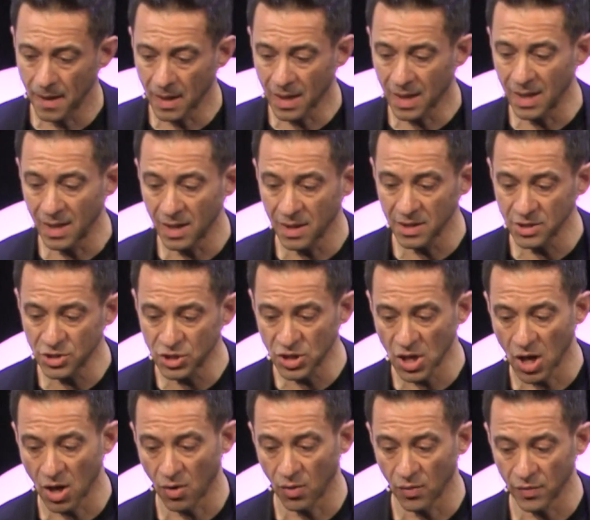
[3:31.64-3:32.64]
clearly
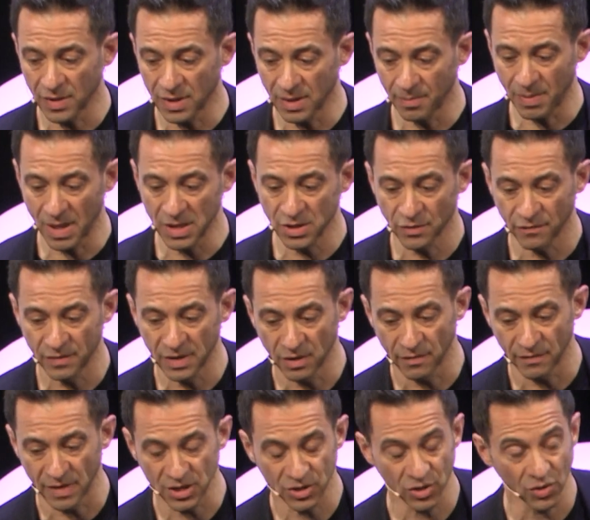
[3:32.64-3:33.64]
show that the pace of
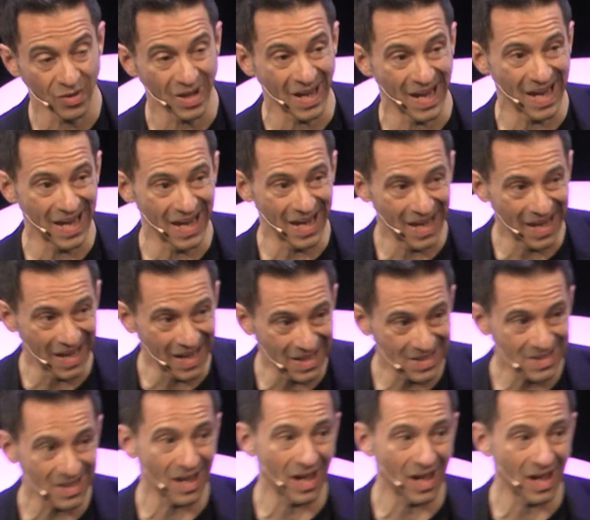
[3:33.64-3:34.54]
innovation is